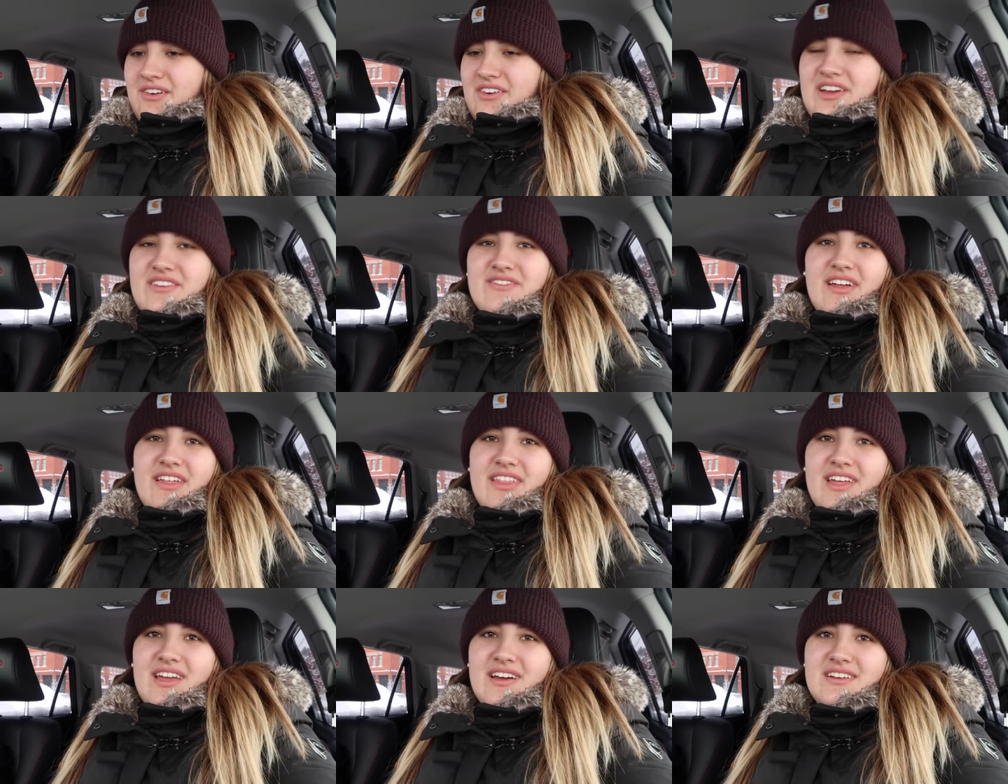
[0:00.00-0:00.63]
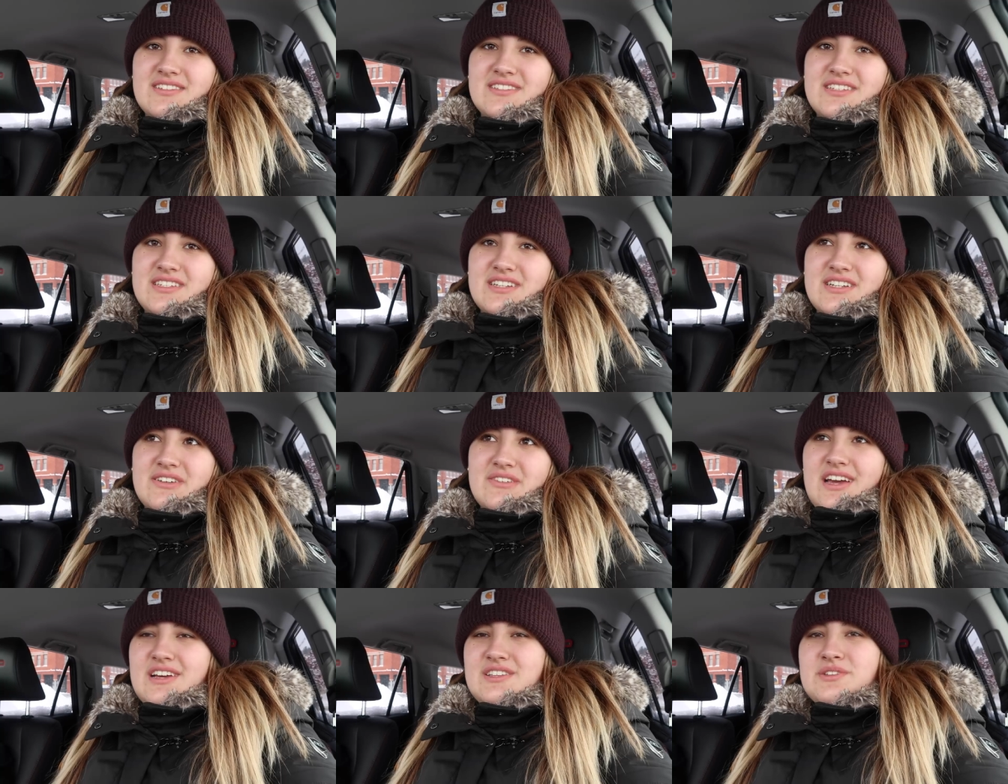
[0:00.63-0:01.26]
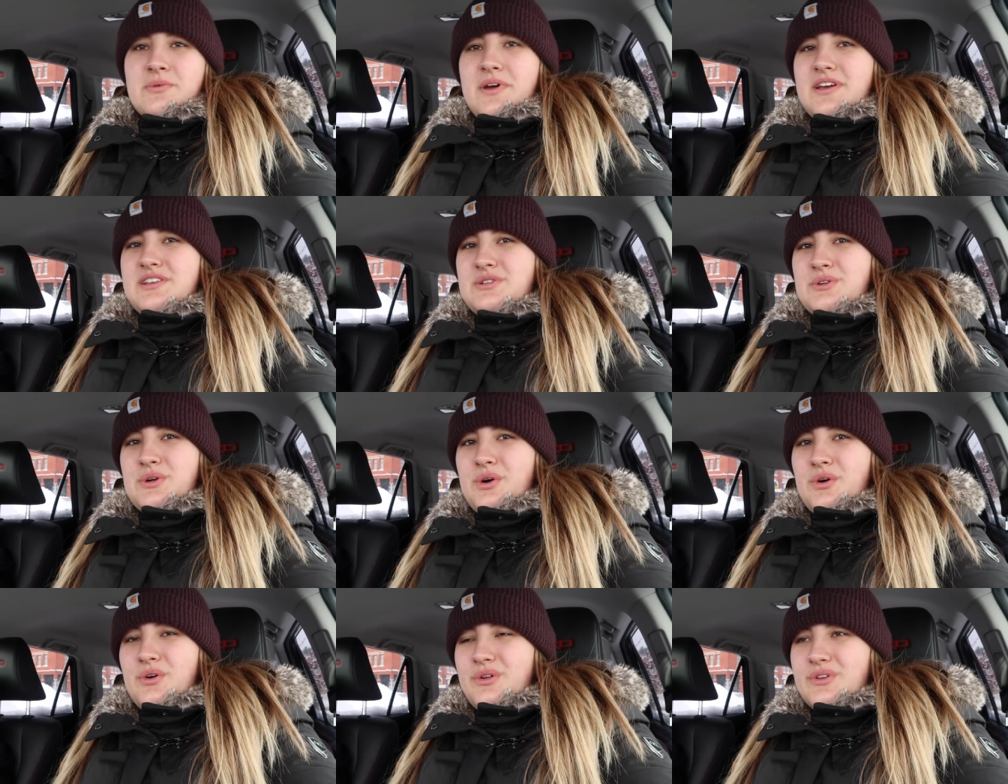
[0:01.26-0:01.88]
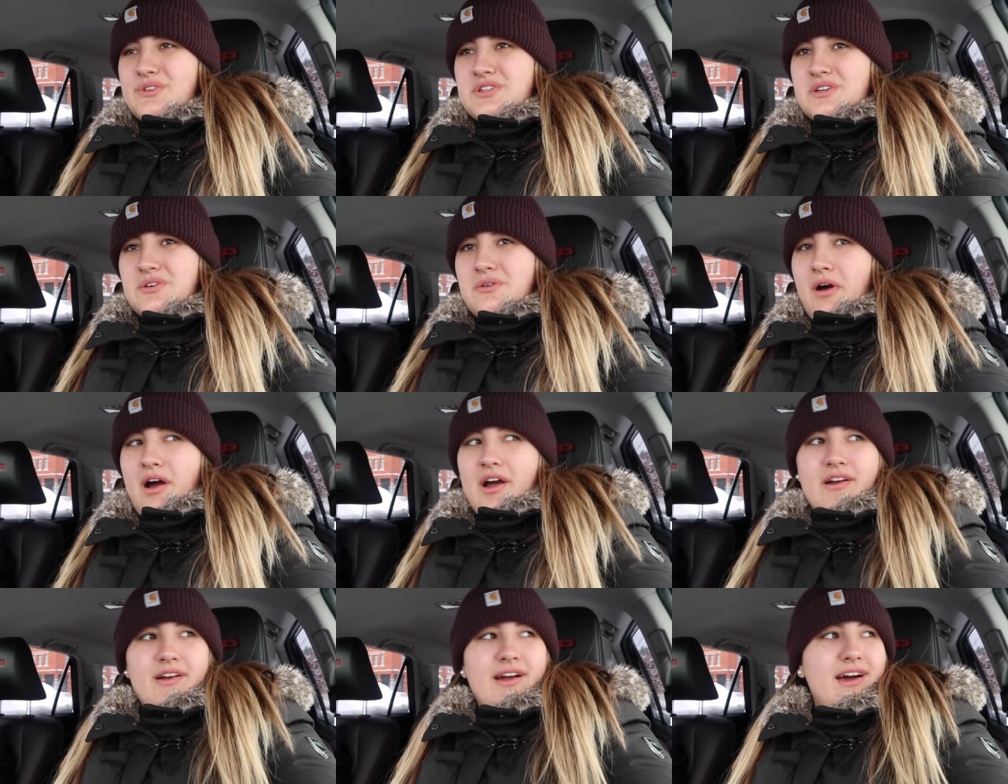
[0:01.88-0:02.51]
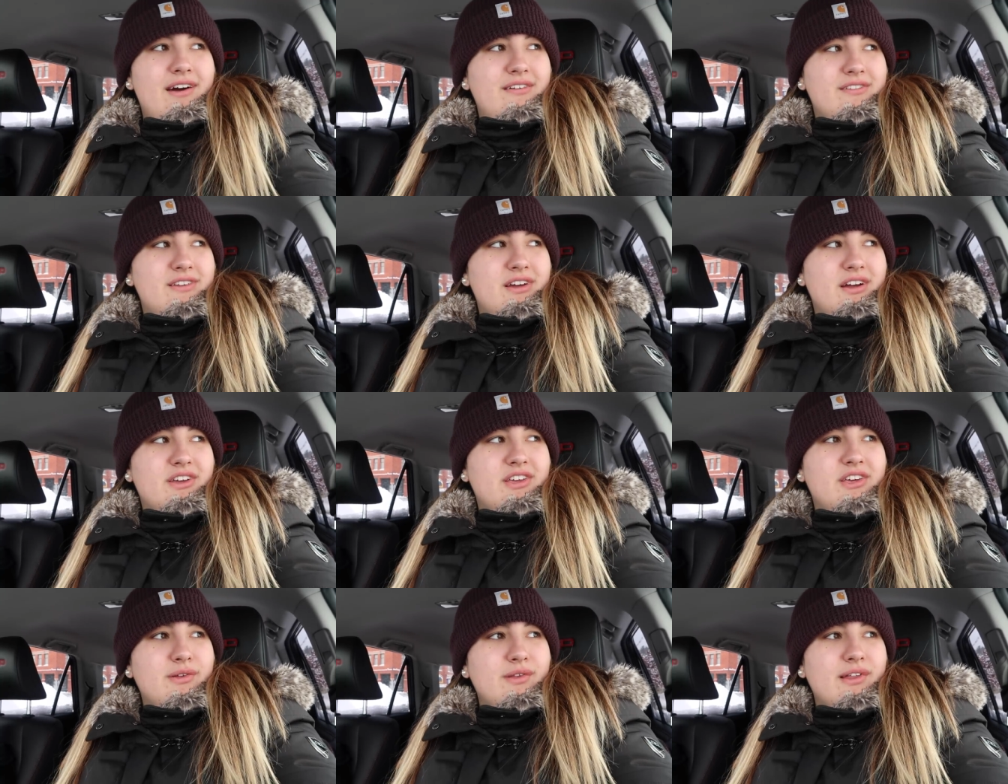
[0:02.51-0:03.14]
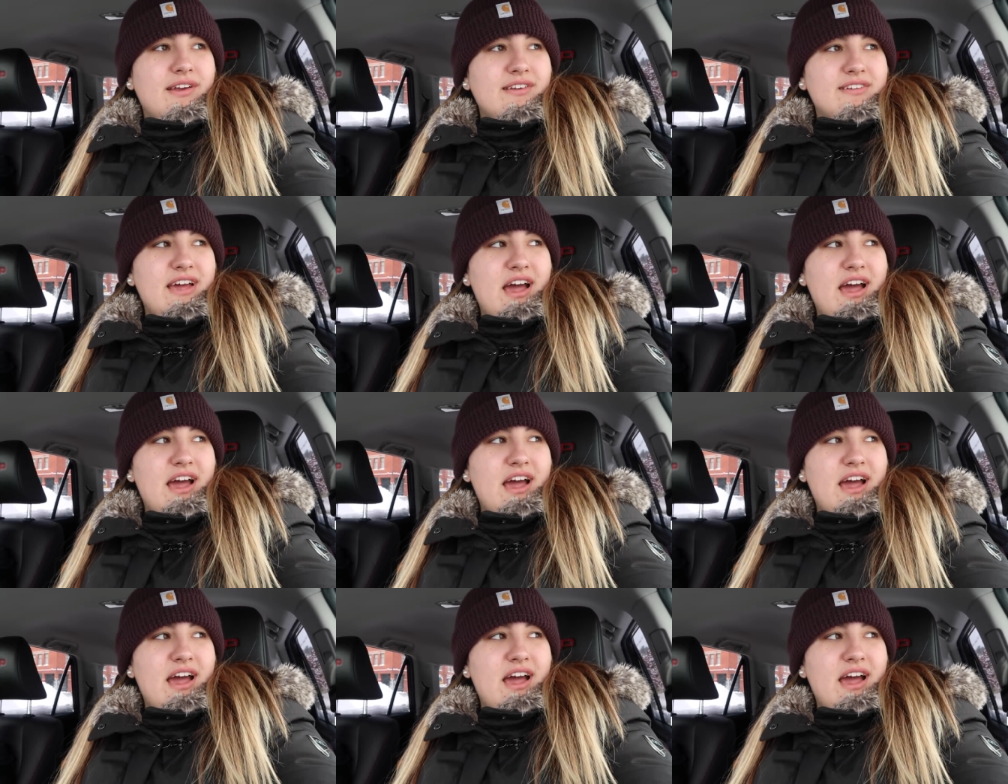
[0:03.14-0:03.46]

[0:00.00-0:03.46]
we have nothing else to do. It's way too cold to walk around our cute little